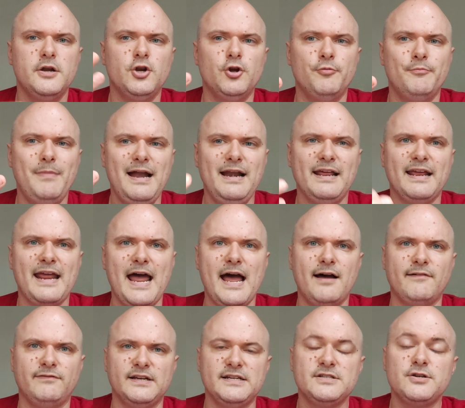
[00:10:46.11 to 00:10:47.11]
Nomadic
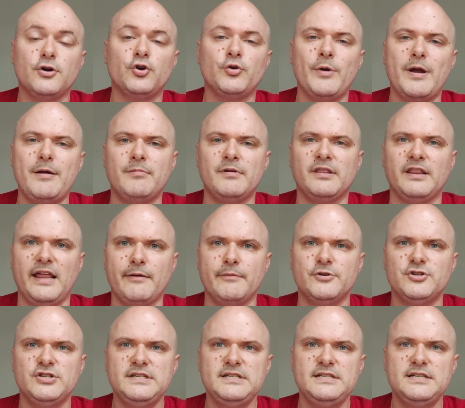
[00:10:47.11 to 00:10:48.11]
halflings are great with
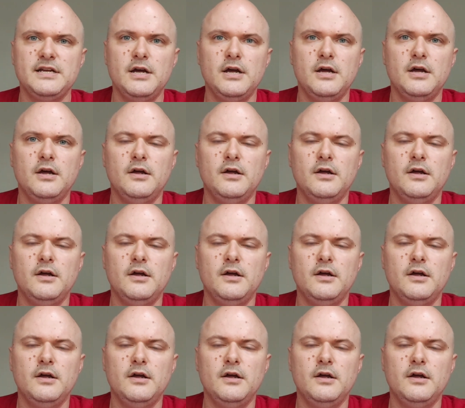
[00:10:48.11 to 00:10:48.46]
languages.